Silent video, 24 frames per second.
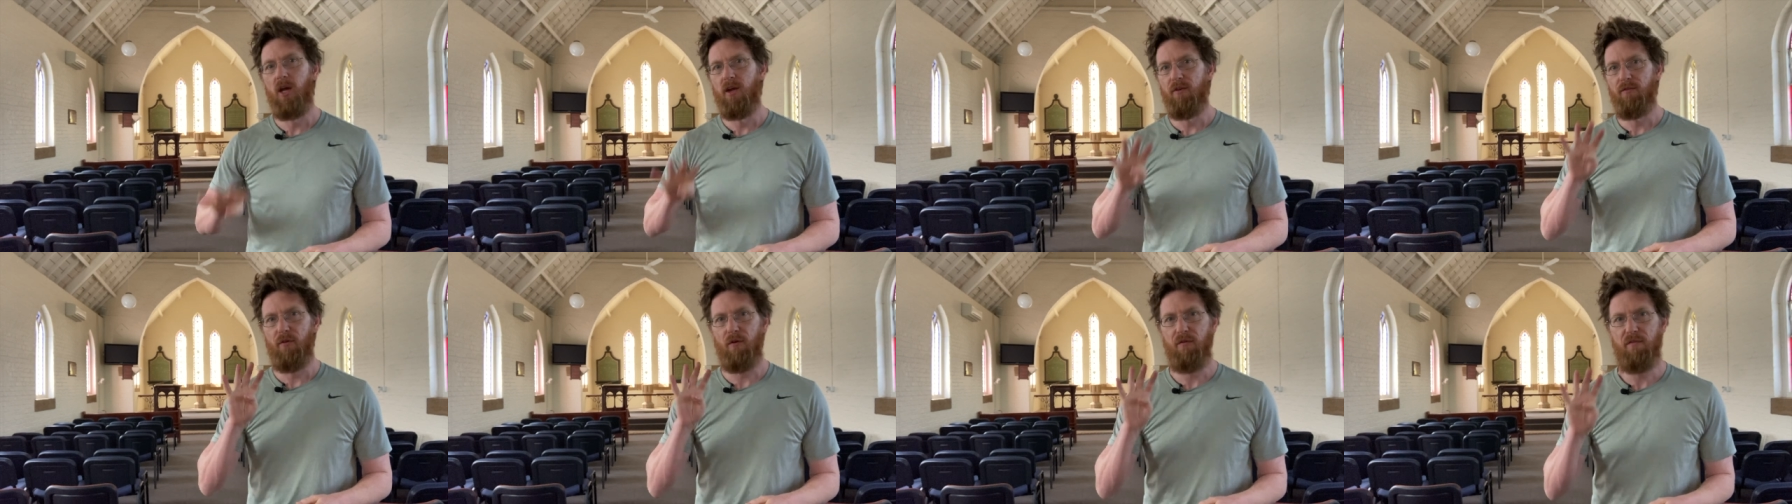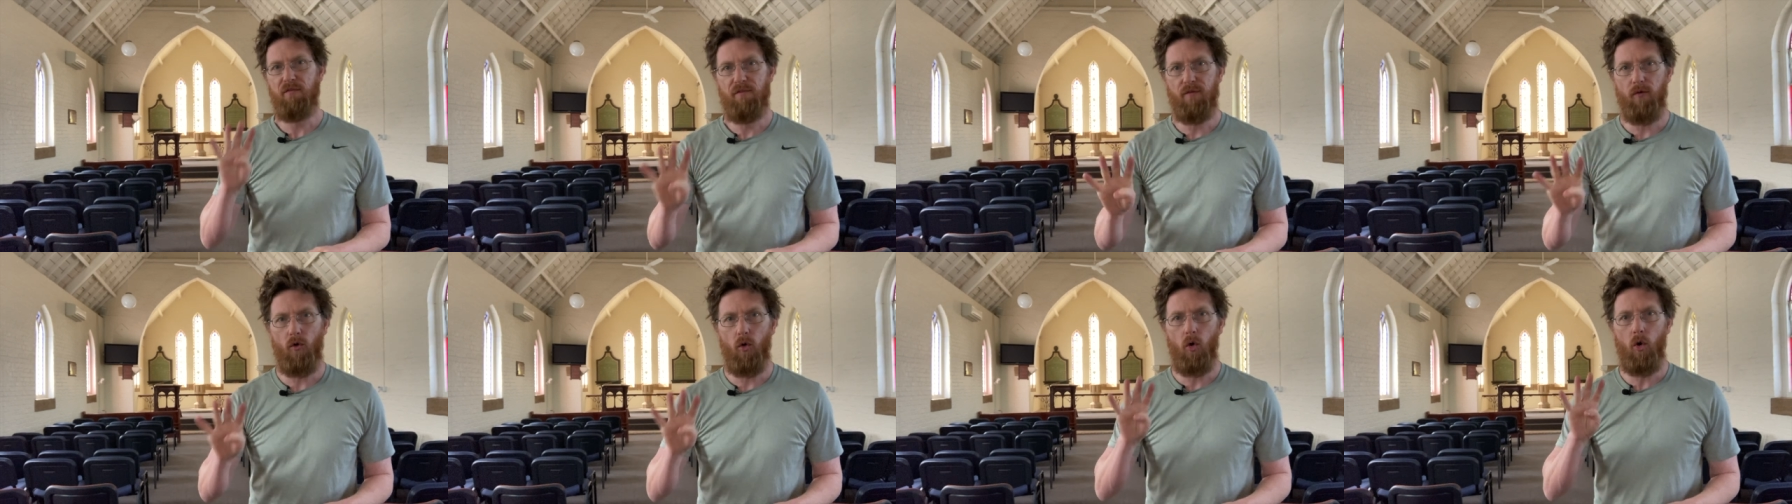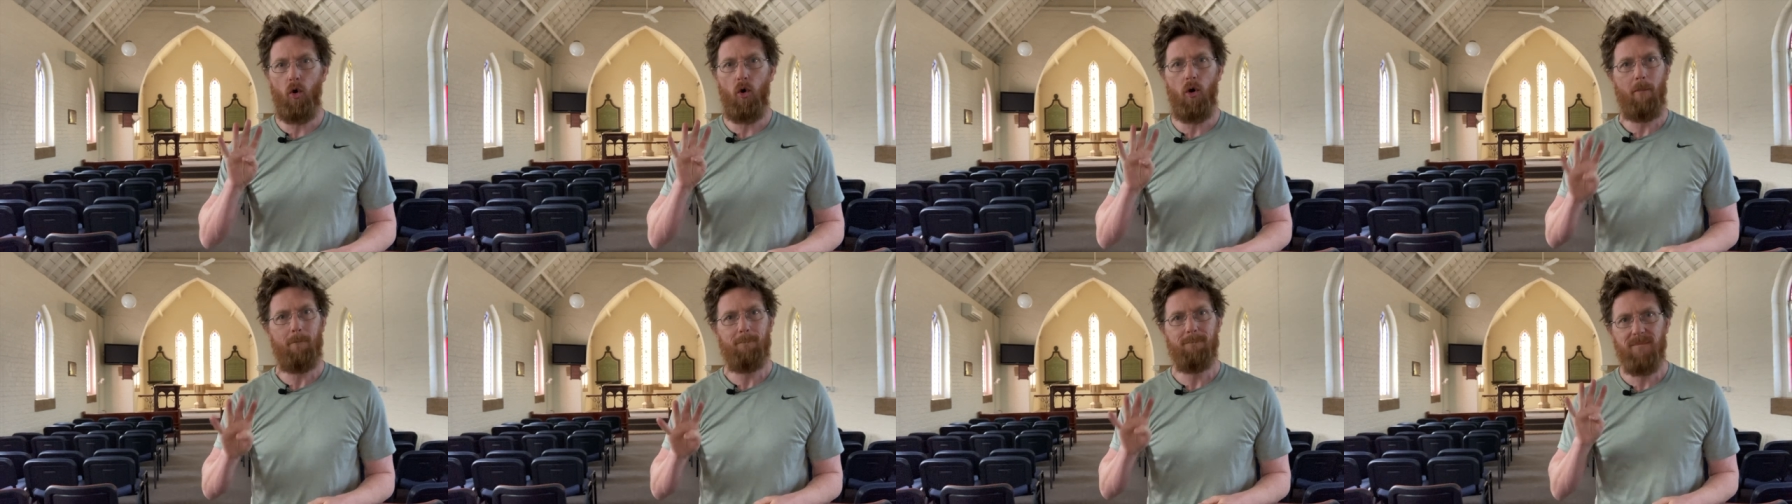for
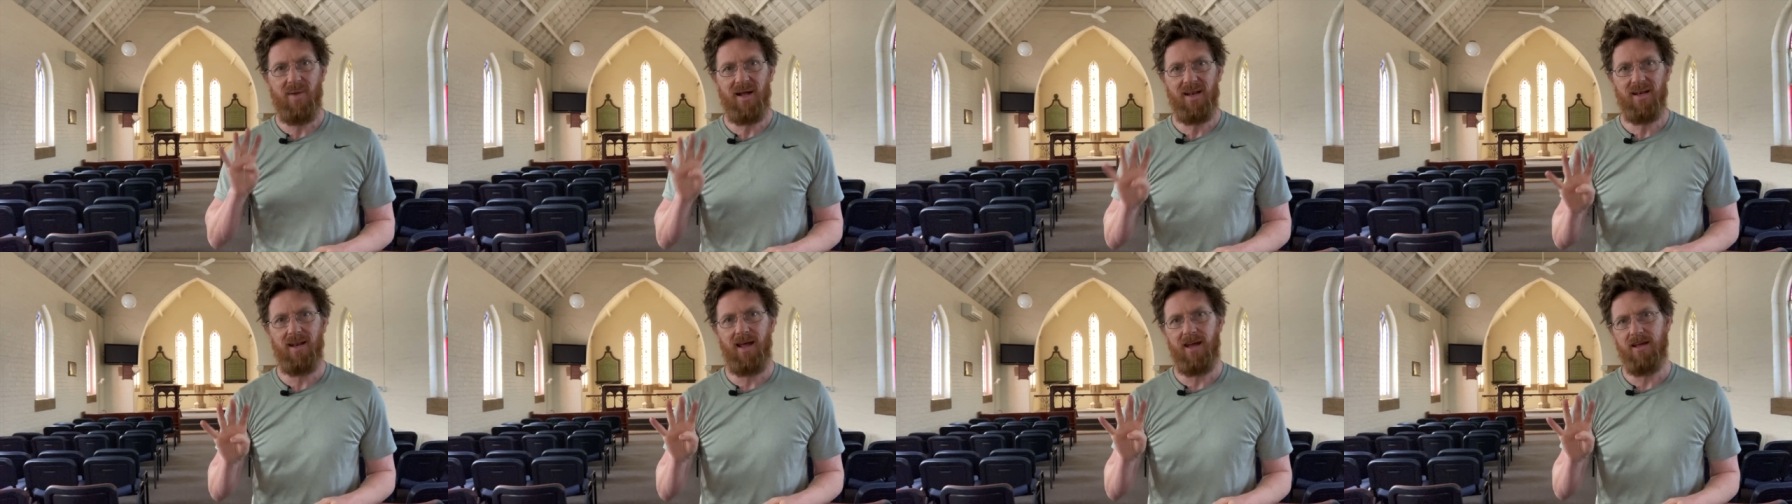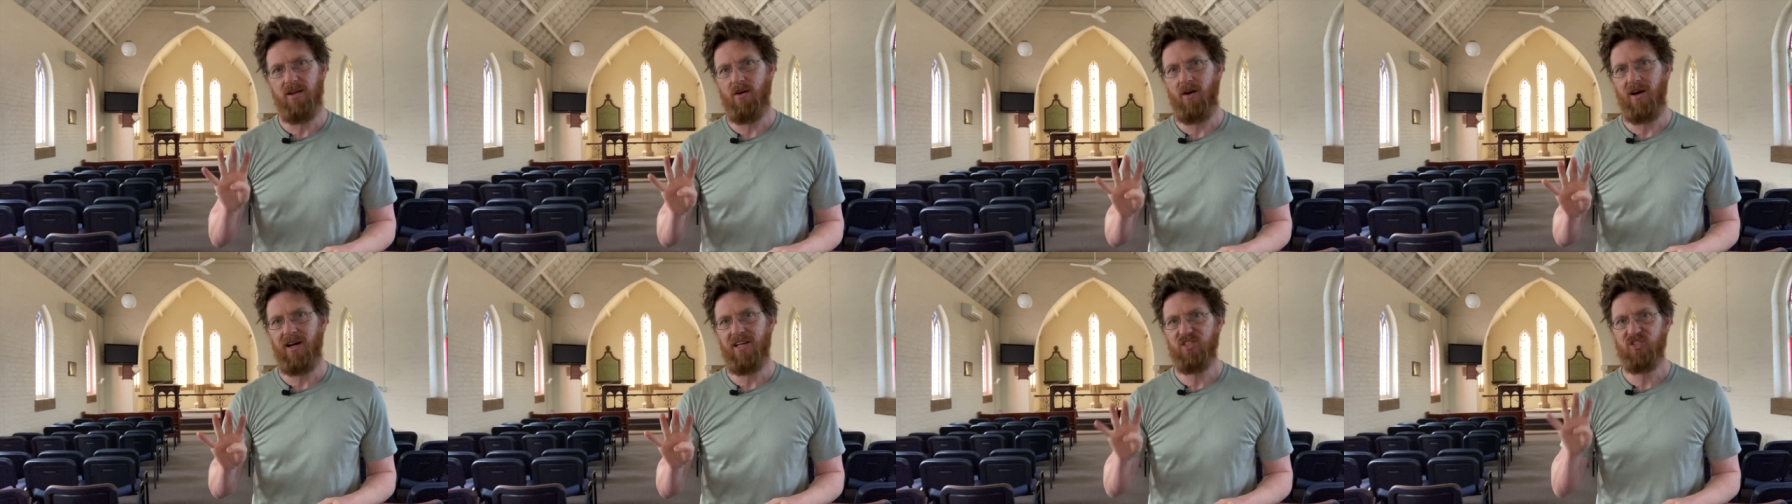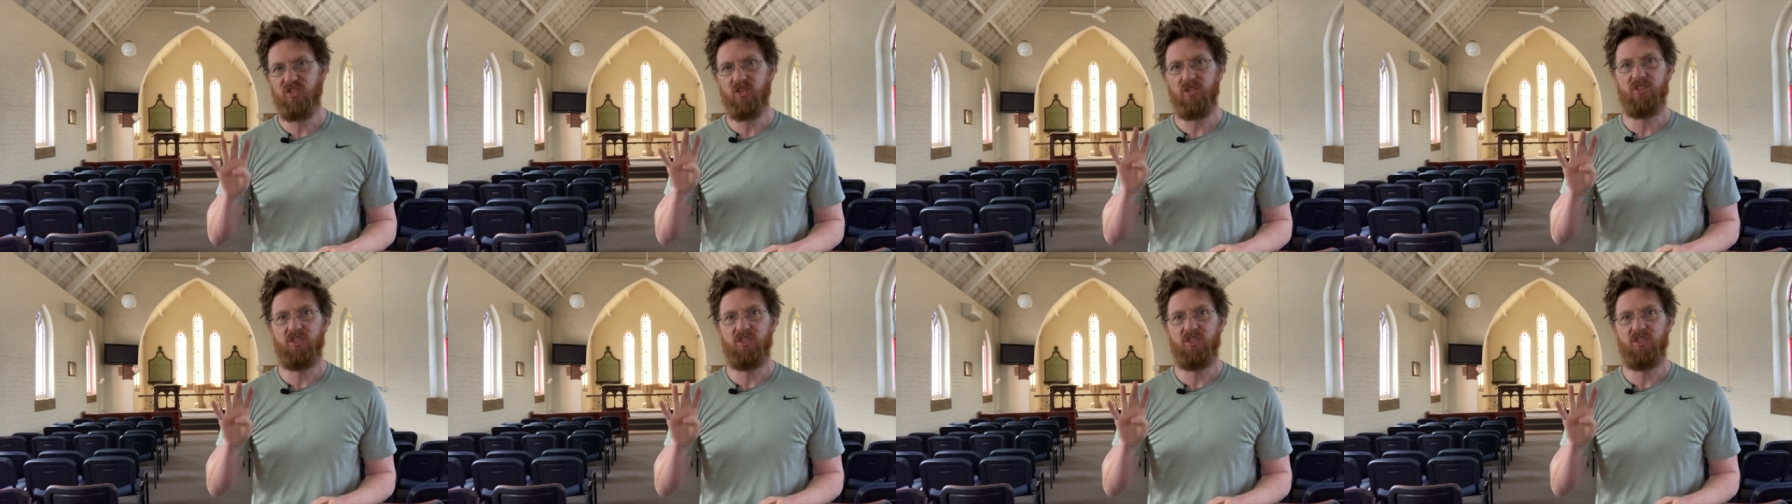4 Monday nights